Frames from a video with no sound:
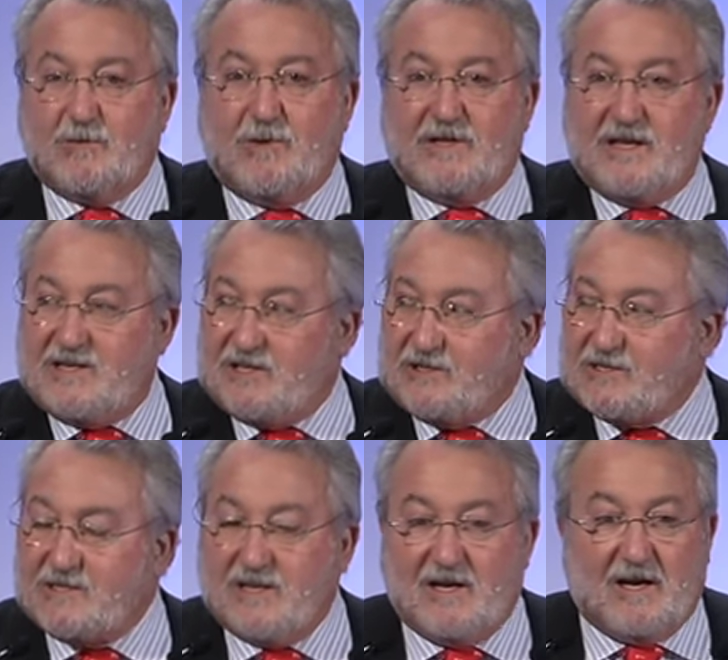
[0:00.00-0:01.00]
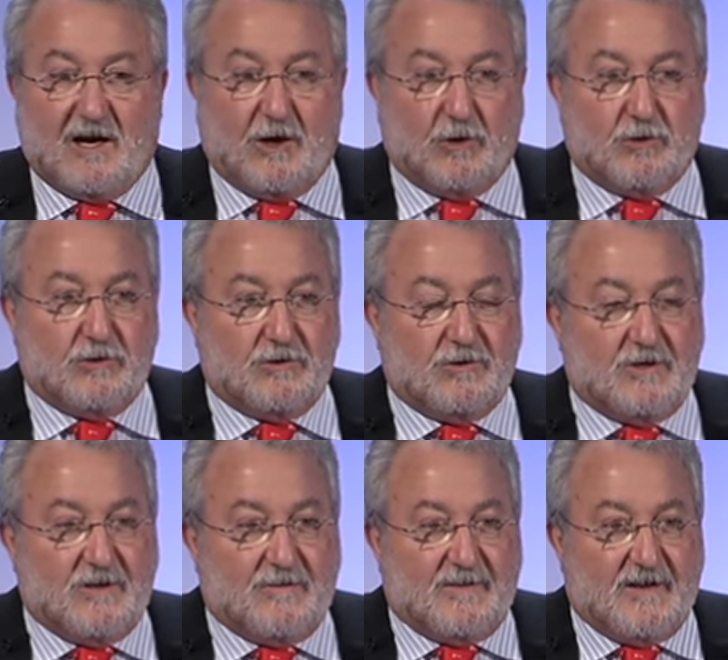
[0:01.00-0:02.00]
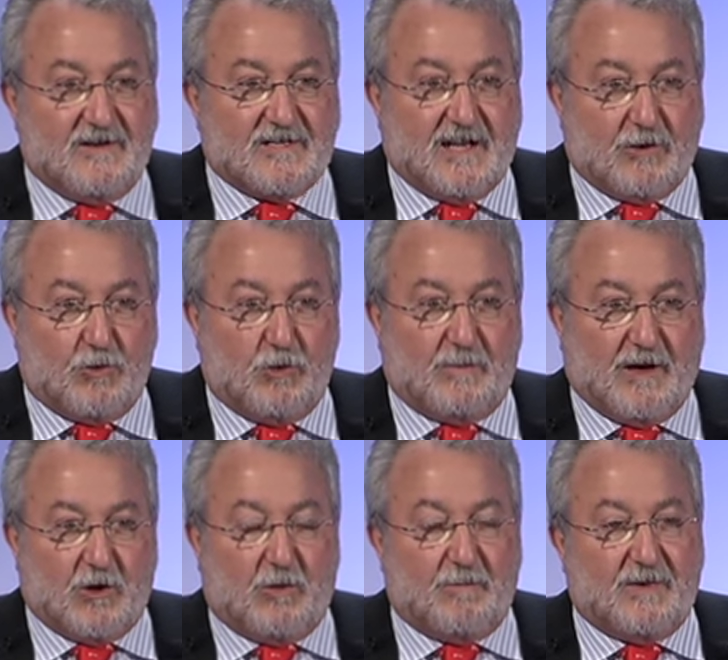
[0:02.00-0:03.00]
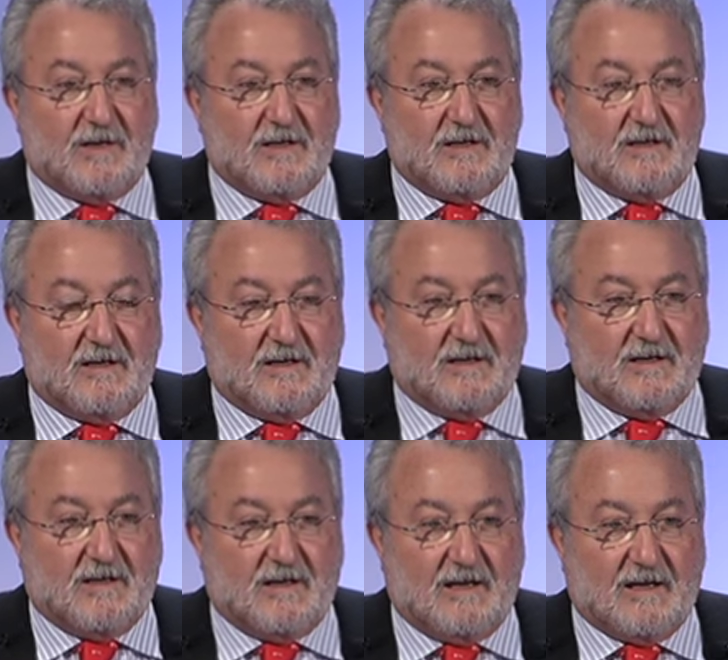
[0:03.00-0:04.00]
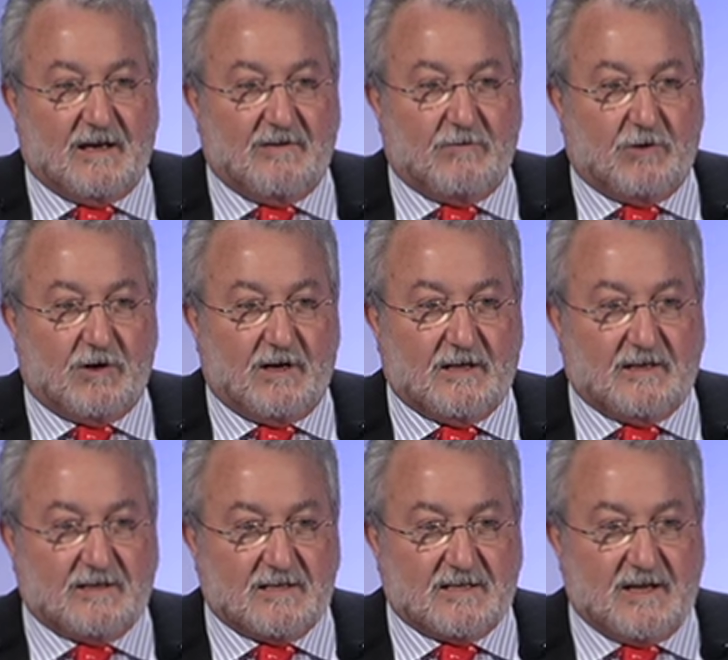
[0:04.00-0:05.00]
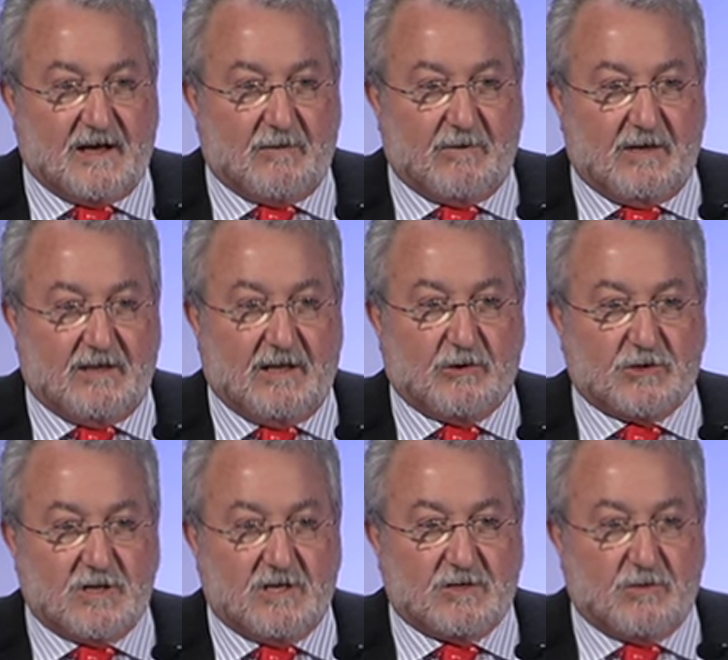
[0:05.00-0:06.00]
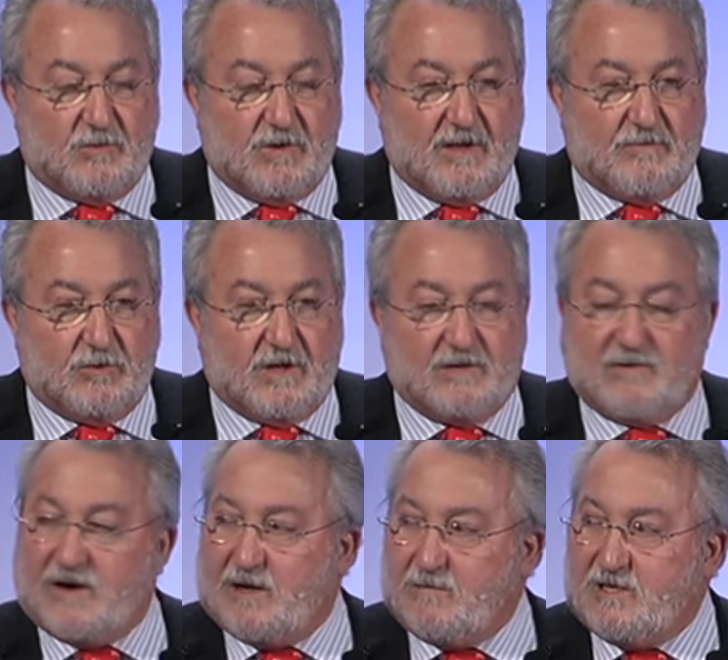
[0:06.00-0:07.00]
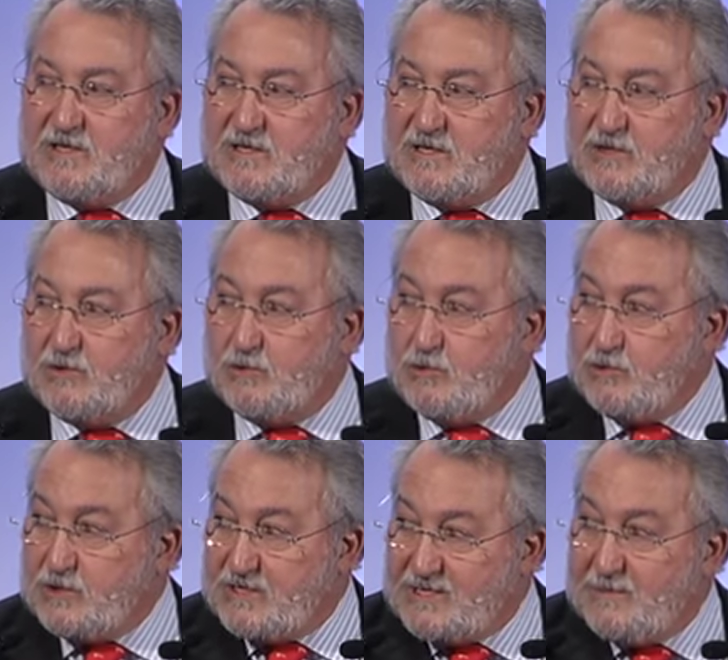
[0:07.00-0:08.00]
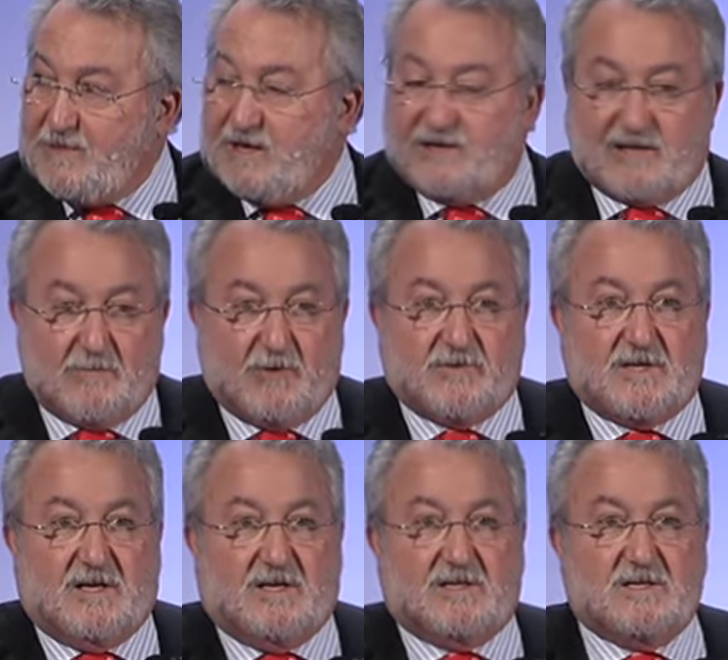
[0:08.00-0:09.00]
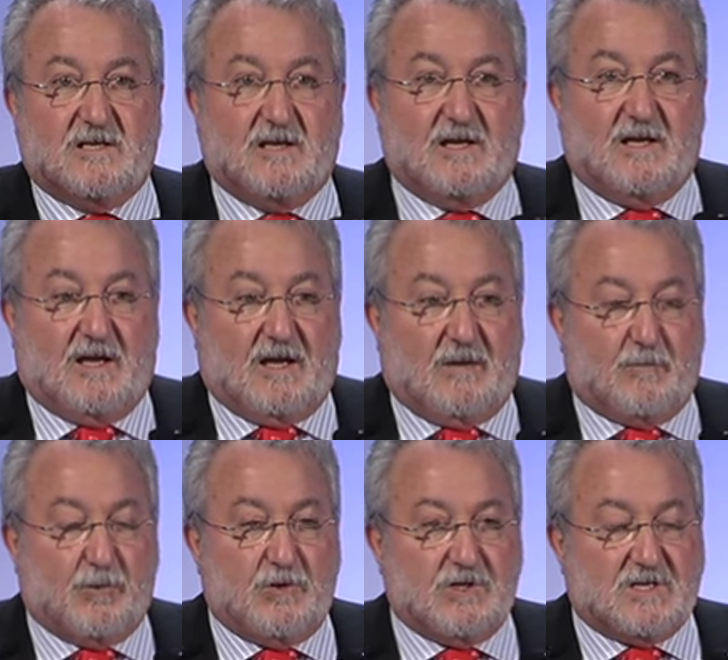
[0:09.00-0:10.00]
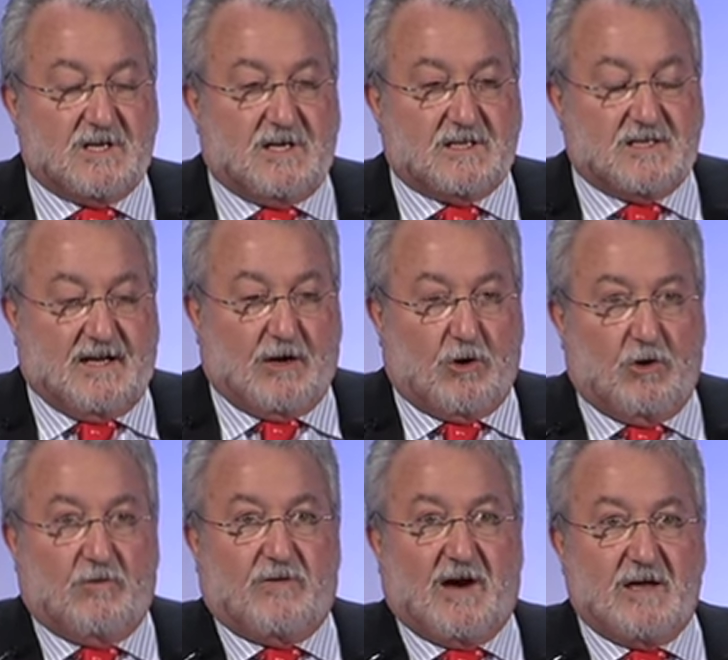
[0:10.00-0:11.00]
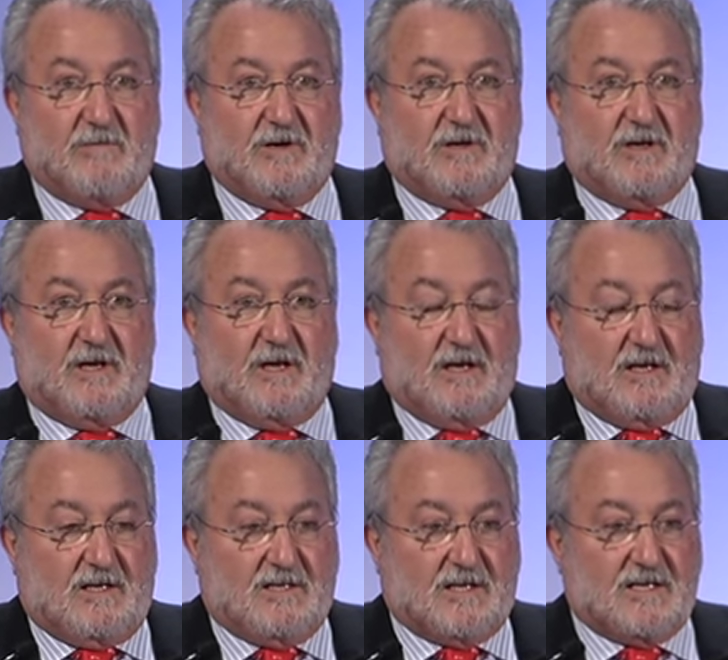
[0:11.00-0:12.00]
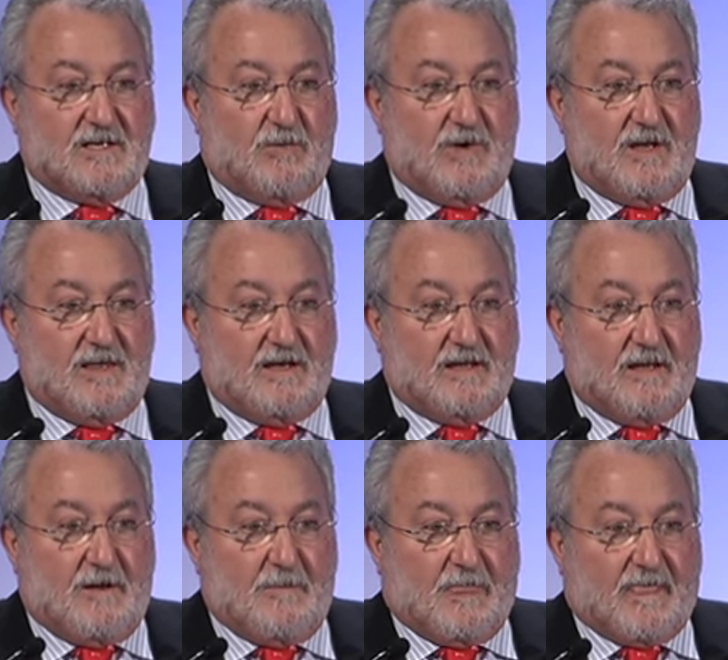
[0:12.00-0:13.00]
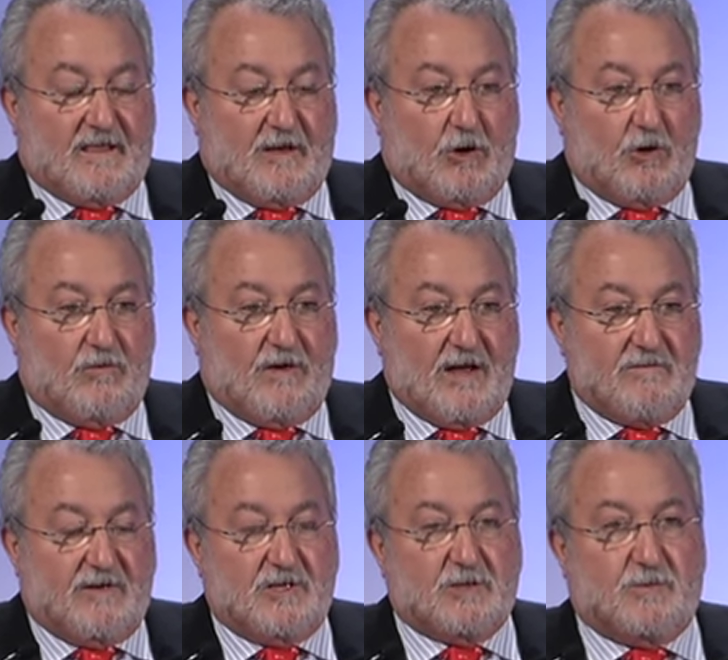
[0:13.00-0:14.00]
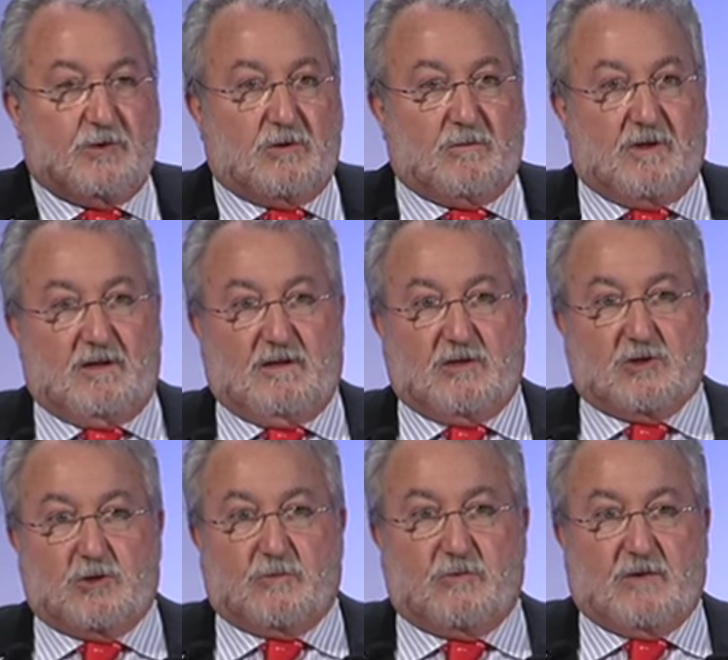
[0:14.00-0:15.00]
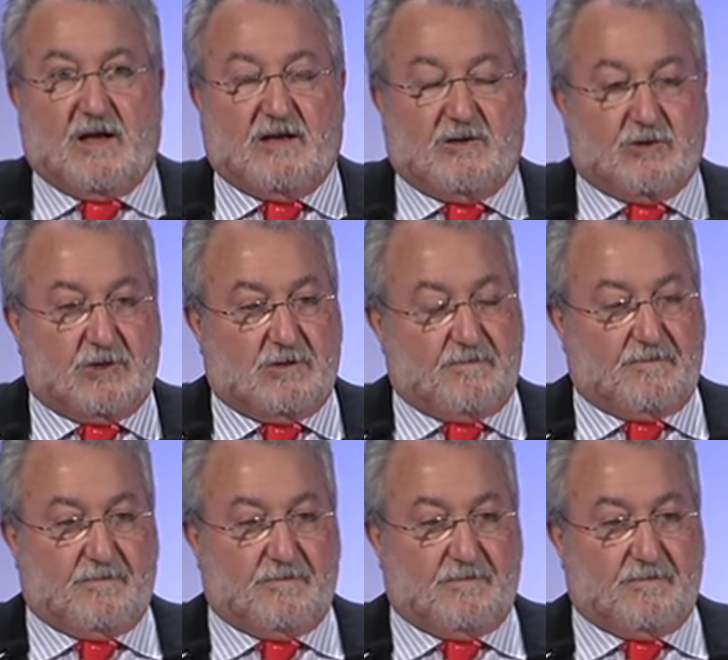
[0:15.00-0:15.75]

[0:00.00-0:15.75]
It will take years, although there is a group, a company in California that is now in negotiation with the Food and Drug Administration to use a similar type of cells and put the cells in a hollow fiber in such a way that the hollow fiber is put in the subcutaneous